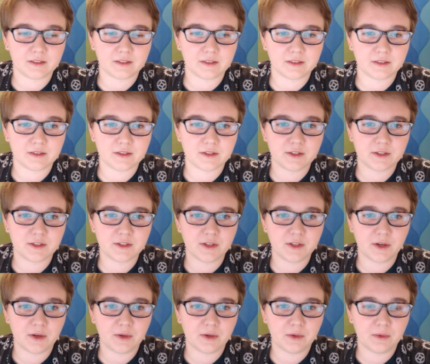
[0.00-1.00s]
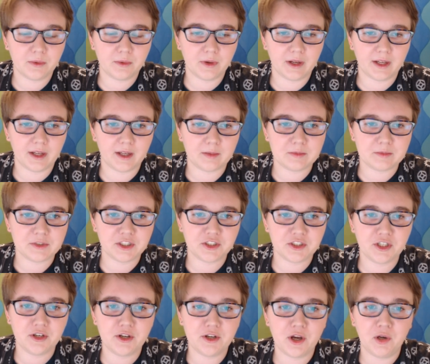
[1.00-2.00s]
So just
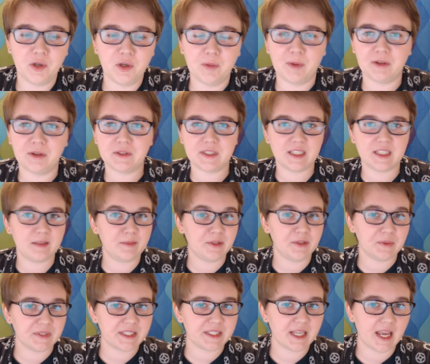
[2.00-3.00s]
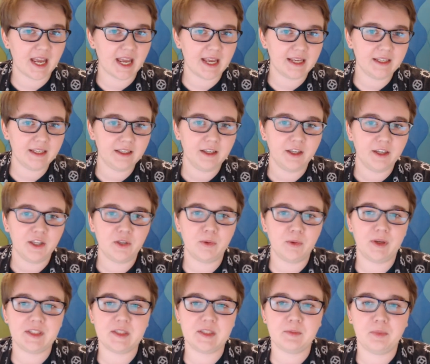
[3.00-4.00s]
a note about Team USA, you
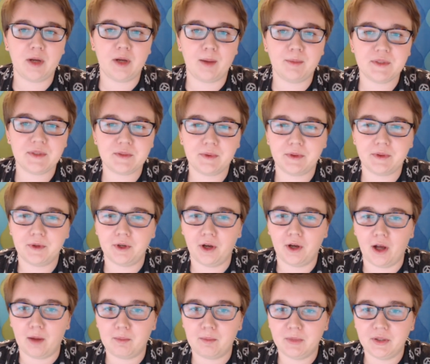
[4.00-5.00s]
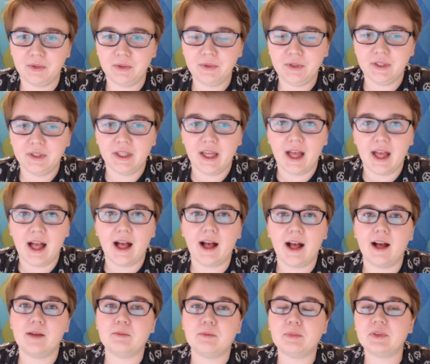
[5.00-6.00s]
had some problems with your op mode.
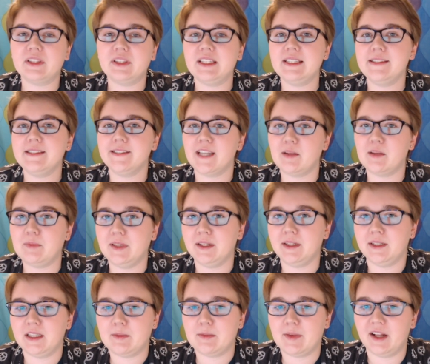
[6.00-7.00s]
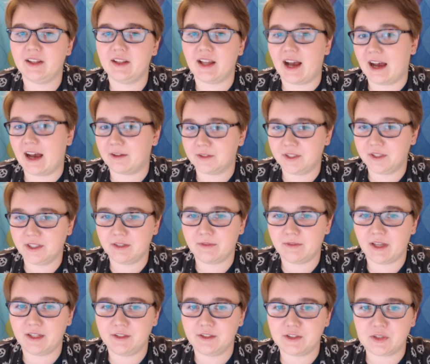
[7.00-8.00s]
Please send me an email after the
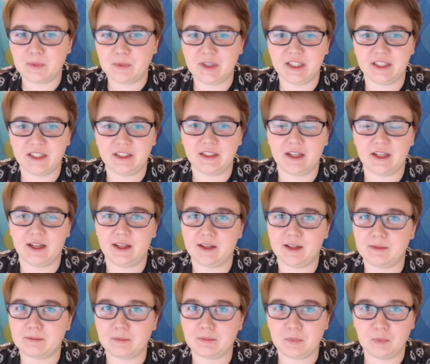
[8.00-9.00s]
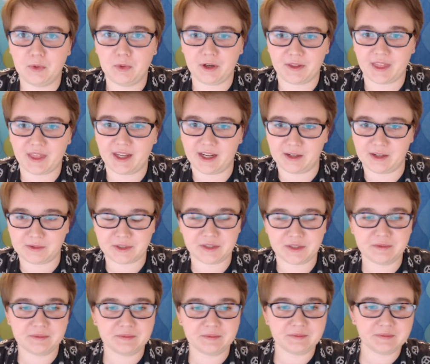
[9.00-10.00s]
event so we can work that out
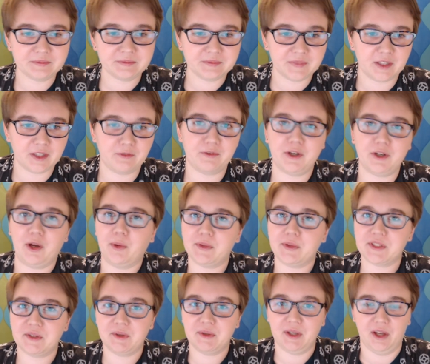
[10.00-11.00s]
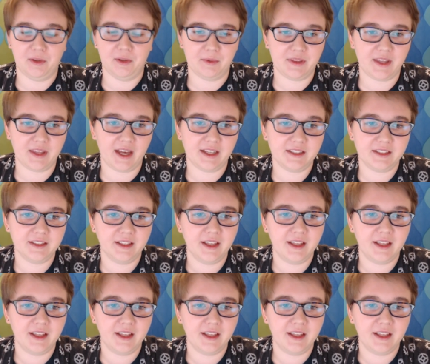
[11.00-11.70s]
and figure out what's going on with that.